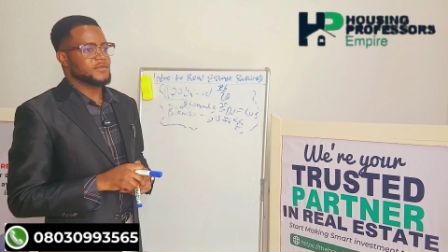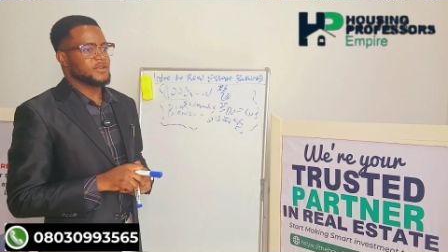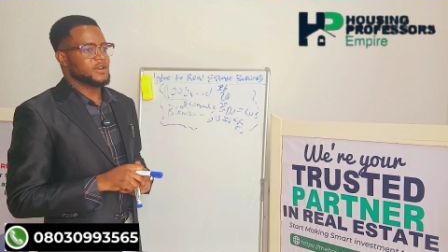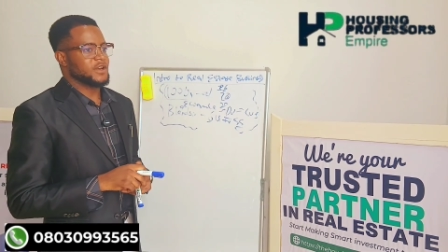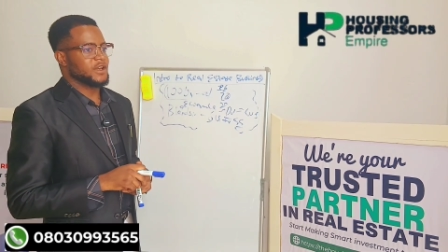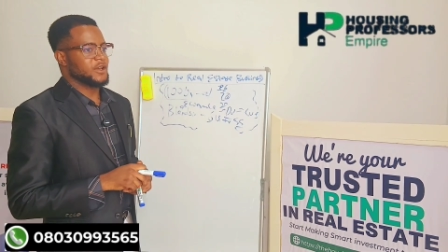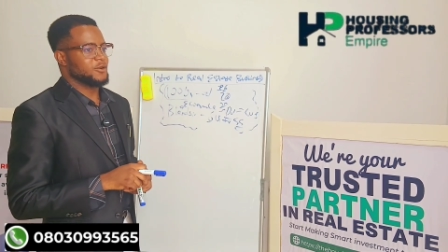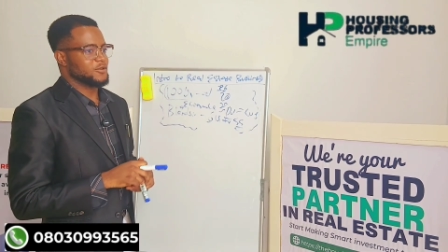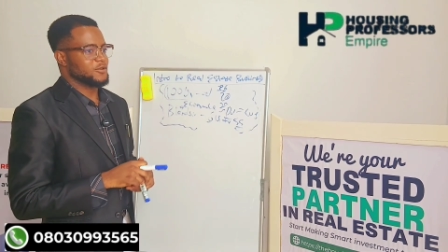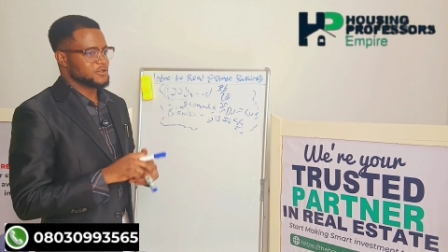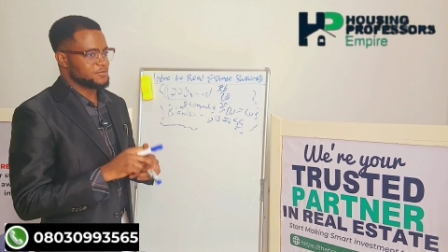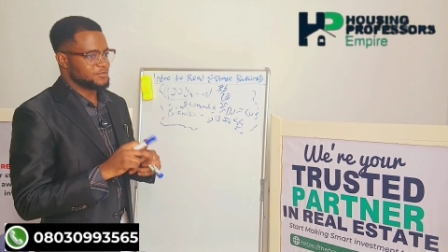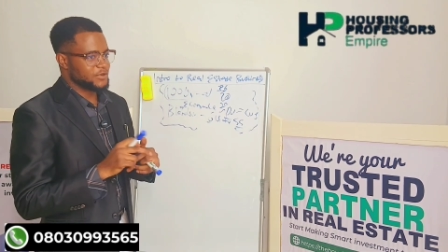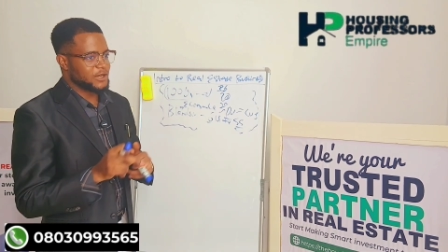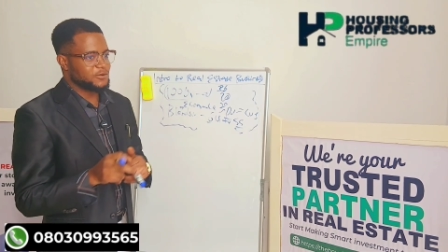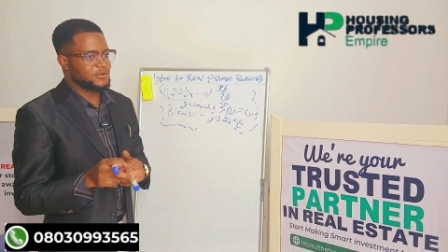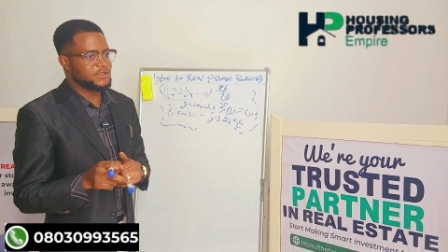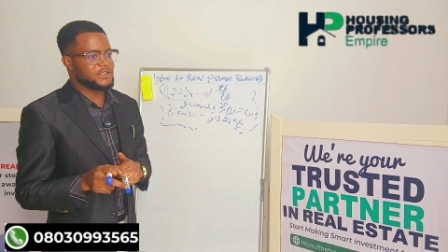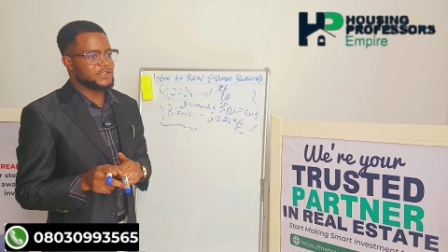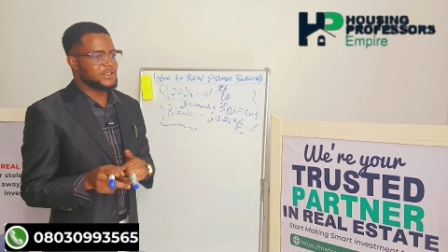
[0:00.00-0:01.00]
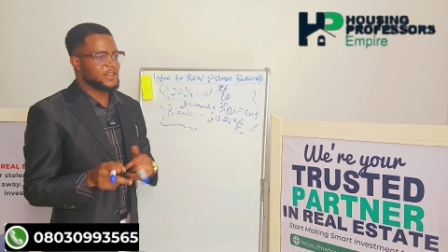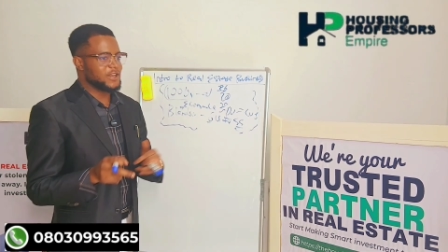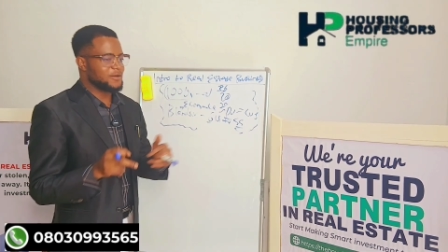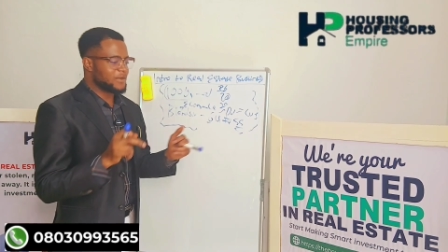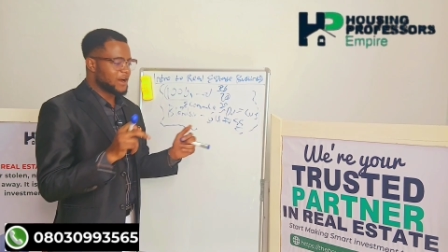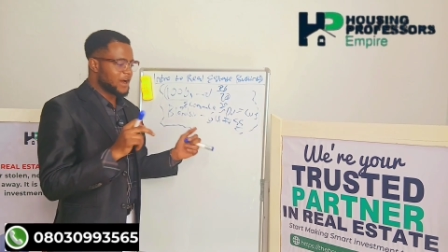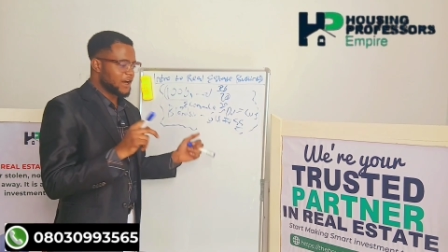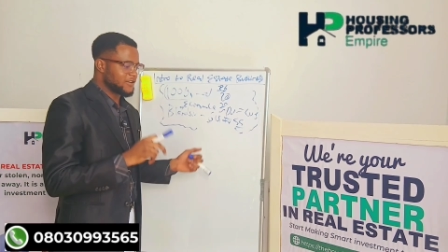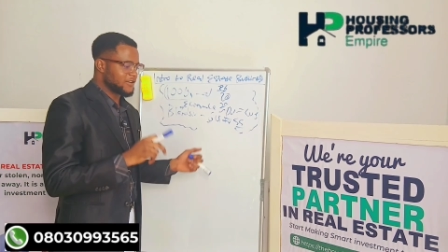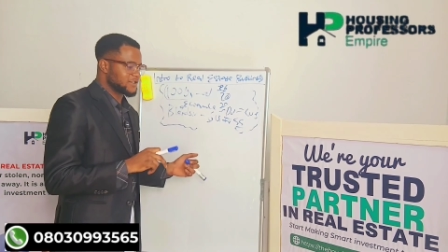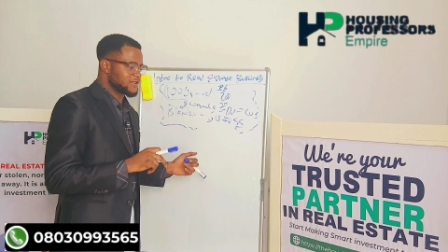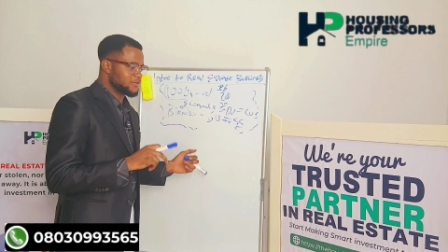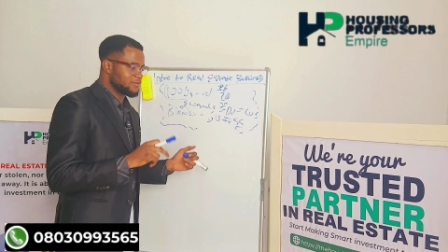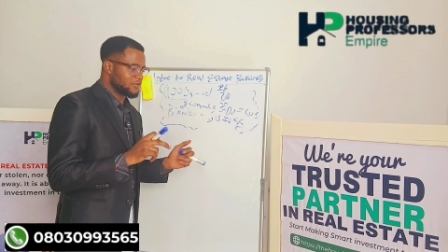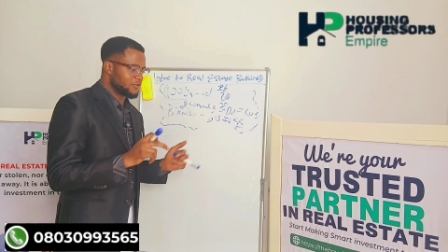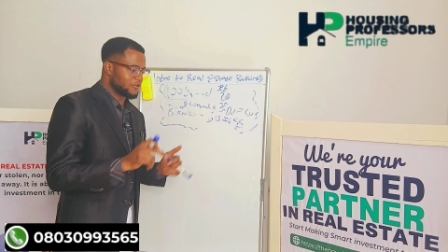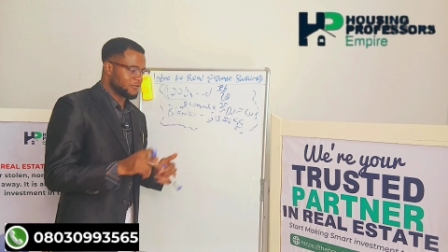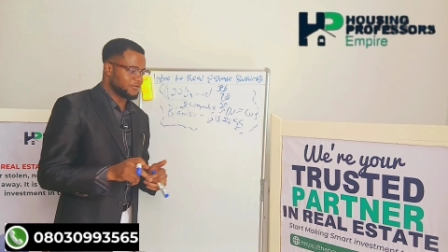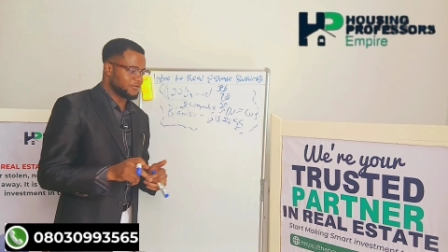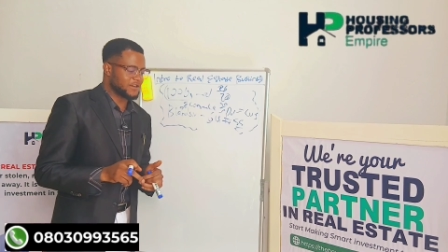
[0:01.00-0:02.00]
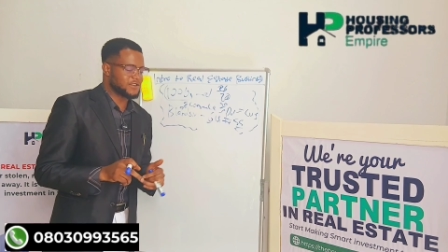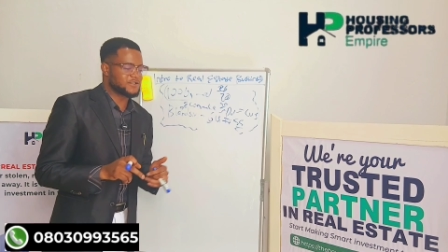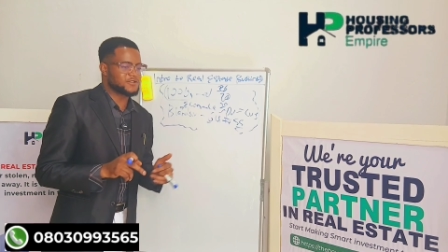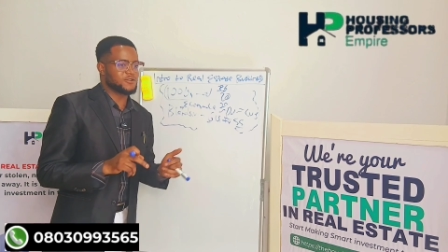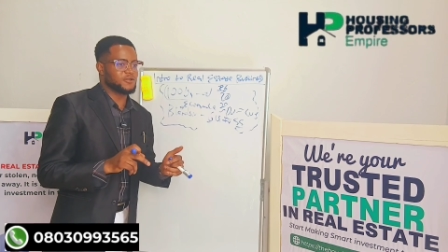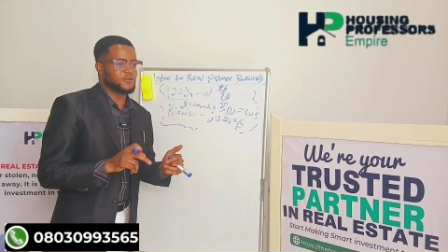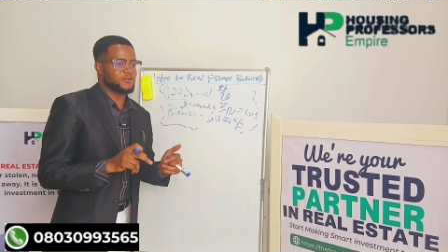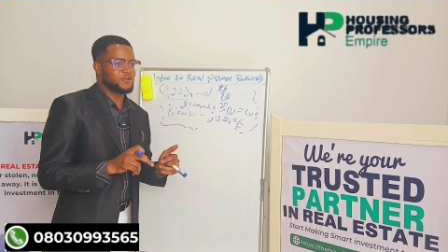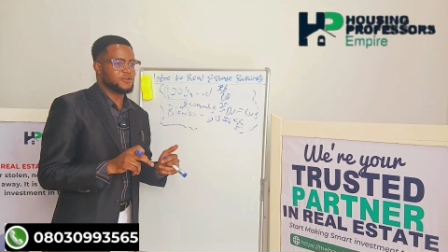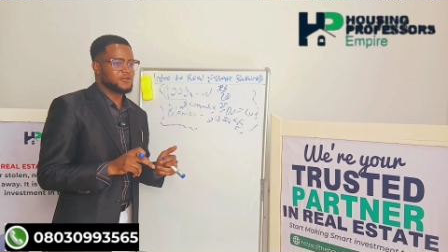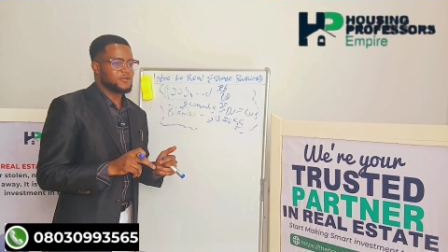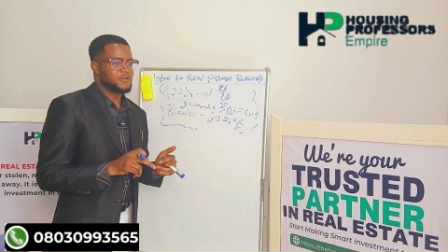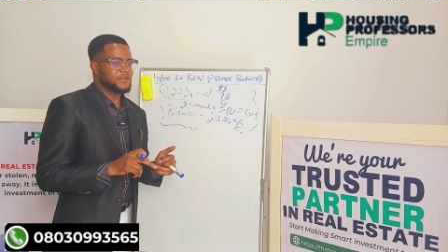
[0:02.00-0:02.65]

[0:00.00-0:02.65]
He was bearing the name housing professor,